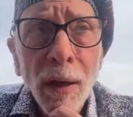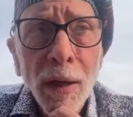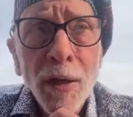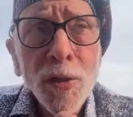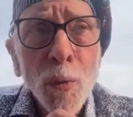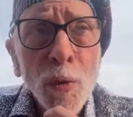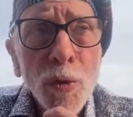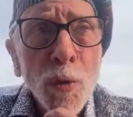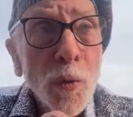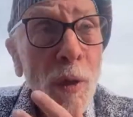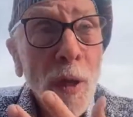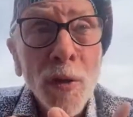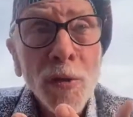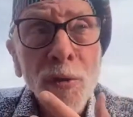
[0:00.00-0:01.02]
I guess it was
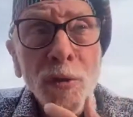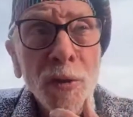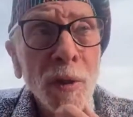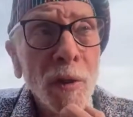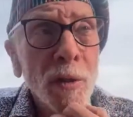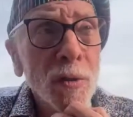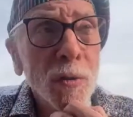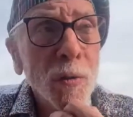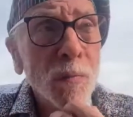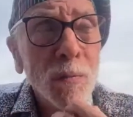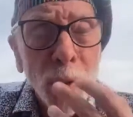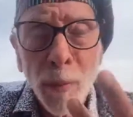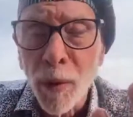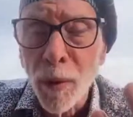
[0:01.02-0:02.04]
2006,
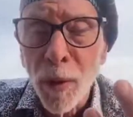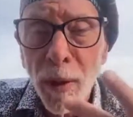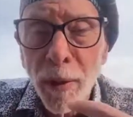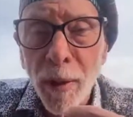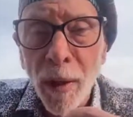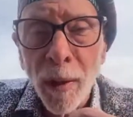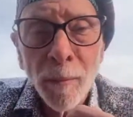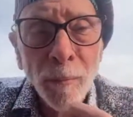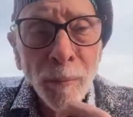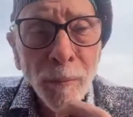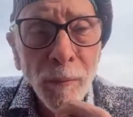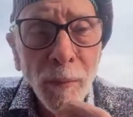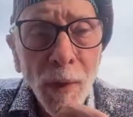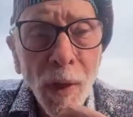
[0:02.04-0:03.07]
something like that.
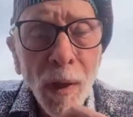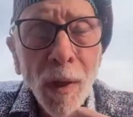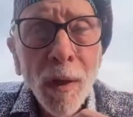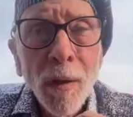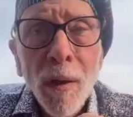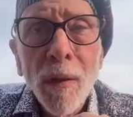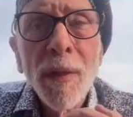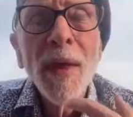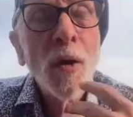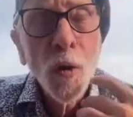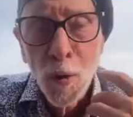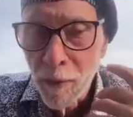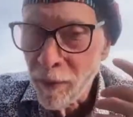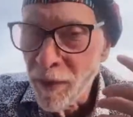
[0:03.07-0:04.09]

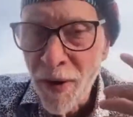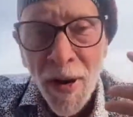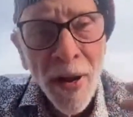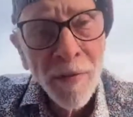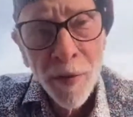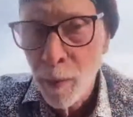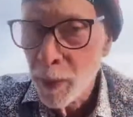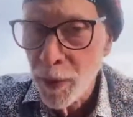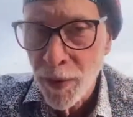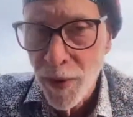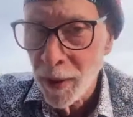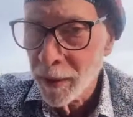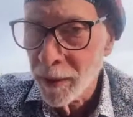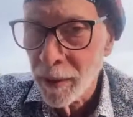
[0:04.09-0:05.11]
They could have never
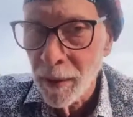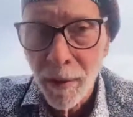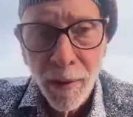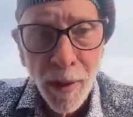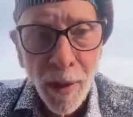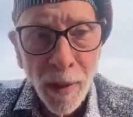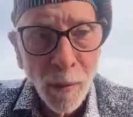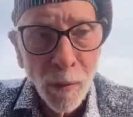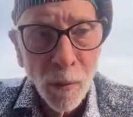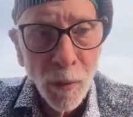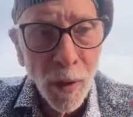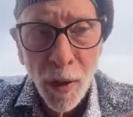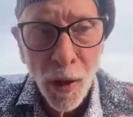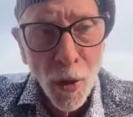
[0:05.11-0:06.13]
predicted that
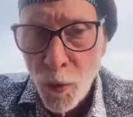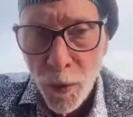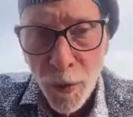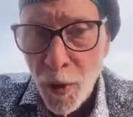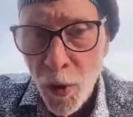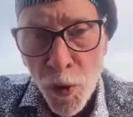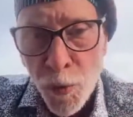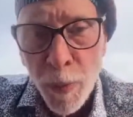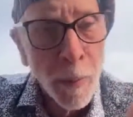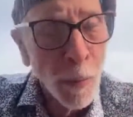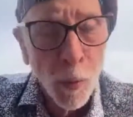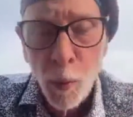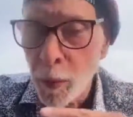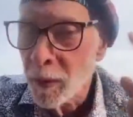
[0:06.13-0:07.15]
in 100 years,
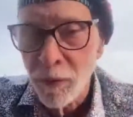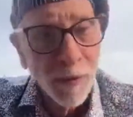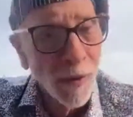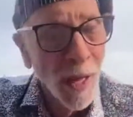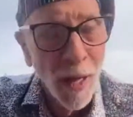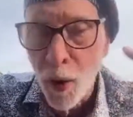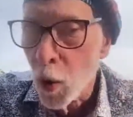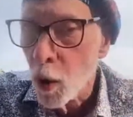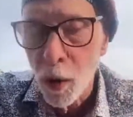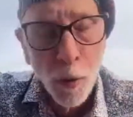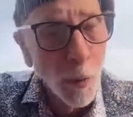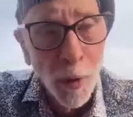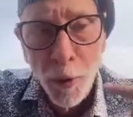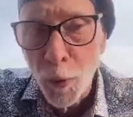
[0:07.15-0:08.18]
people would be flying
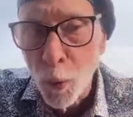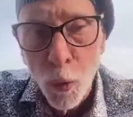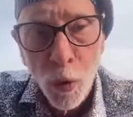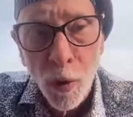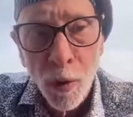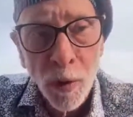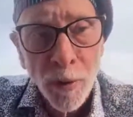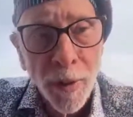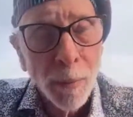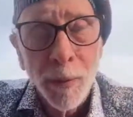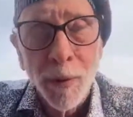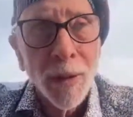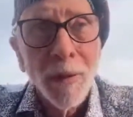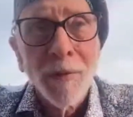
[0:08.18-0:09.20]
all around the world.
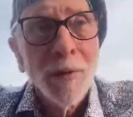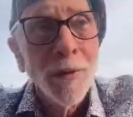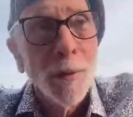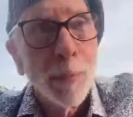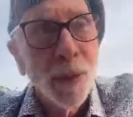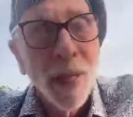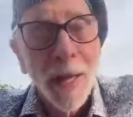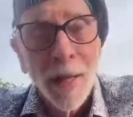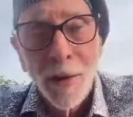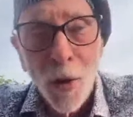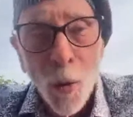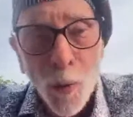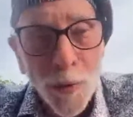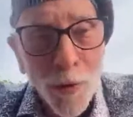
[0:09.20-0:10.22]
They'd be leaving the
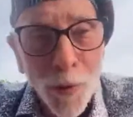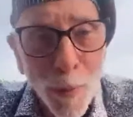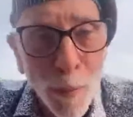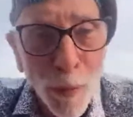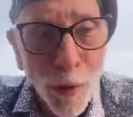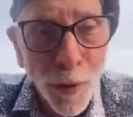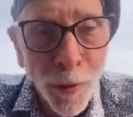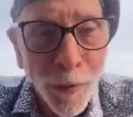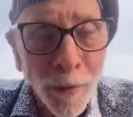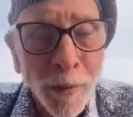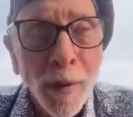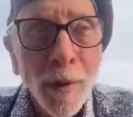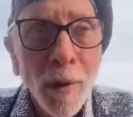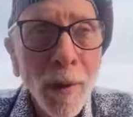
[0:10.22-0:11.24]
planet, going to the
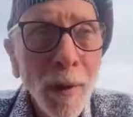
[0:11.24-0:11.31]
moon.